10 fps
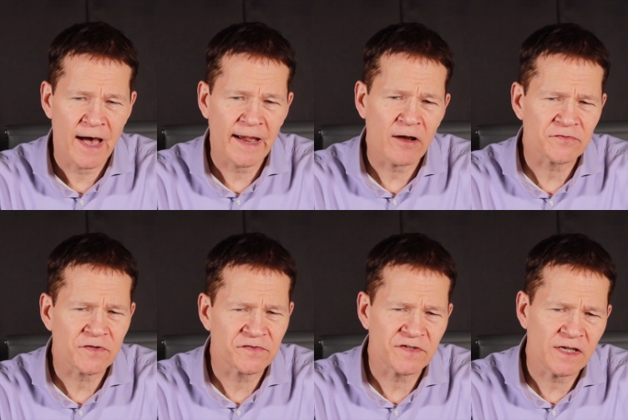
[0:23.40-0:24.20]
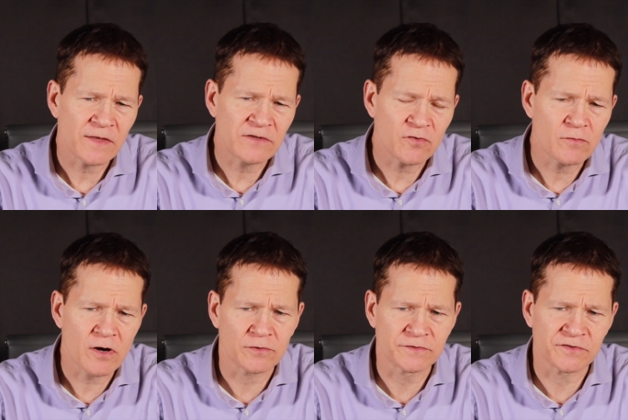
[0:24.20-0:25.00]
I also see the two
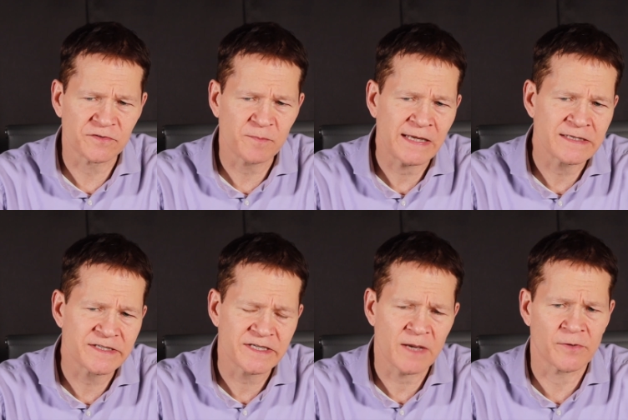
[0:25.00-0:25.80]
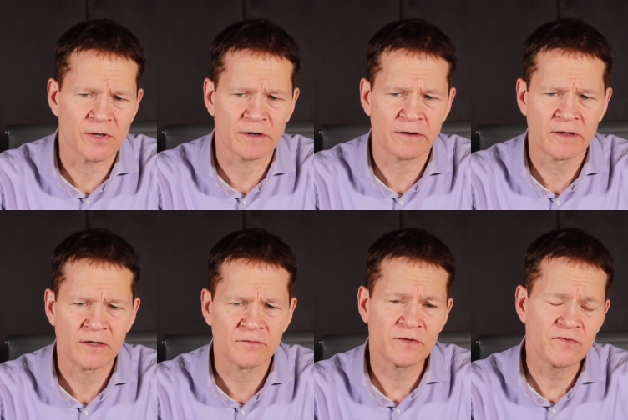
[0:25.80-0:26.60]
cultures being similar
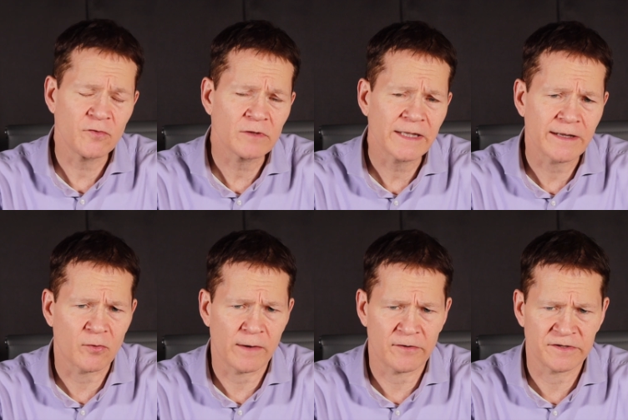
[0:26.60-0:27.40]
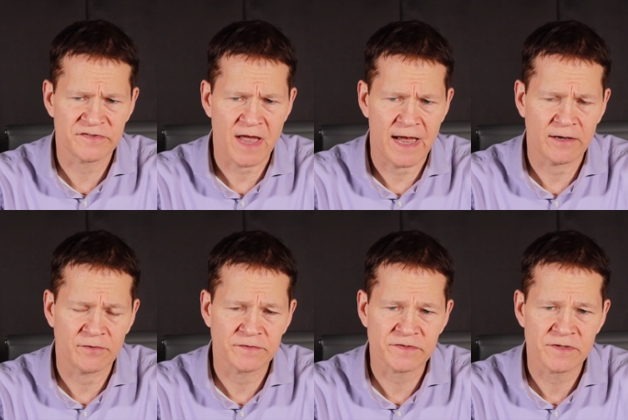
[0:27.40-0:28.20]
to two literary
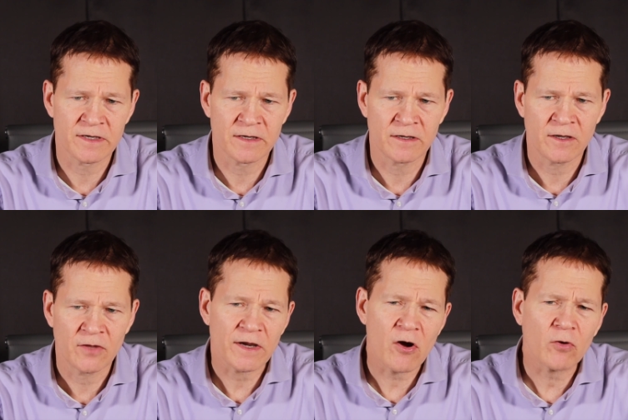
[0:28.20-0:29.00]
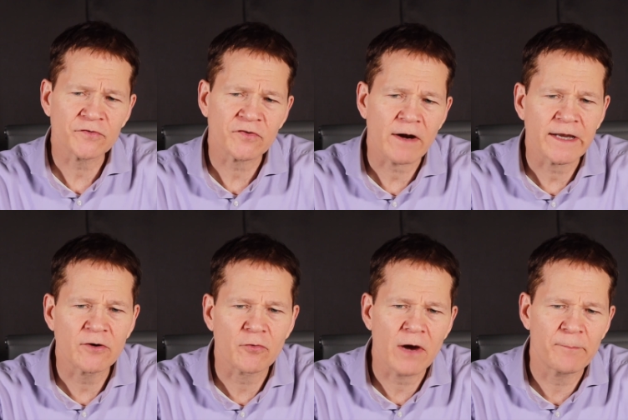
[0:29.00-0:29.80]
styles. The culture I
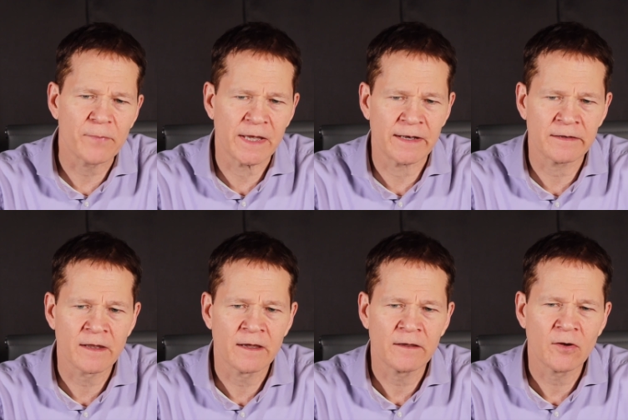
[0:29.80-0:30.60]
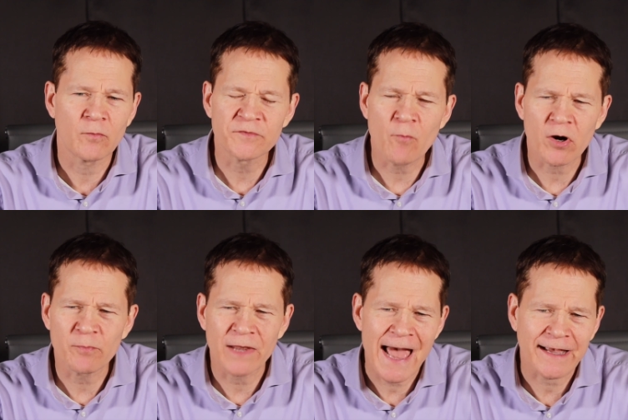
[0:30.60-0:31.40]
grew up in was more
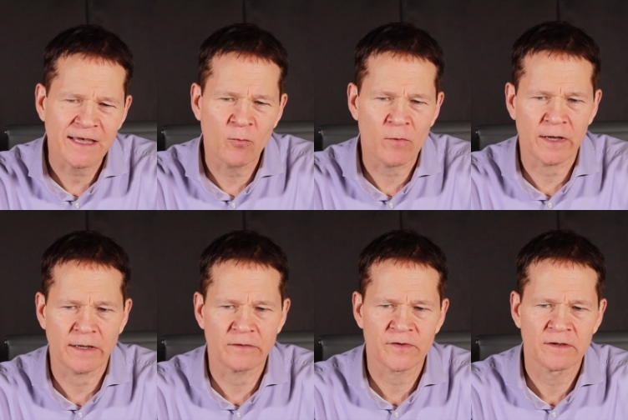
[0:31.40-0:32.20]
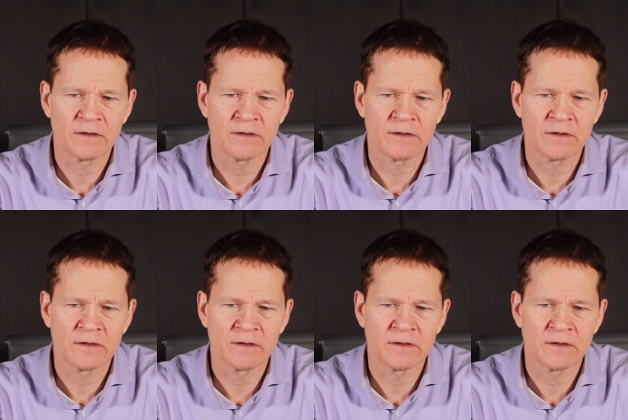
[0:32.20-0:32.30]
black and white.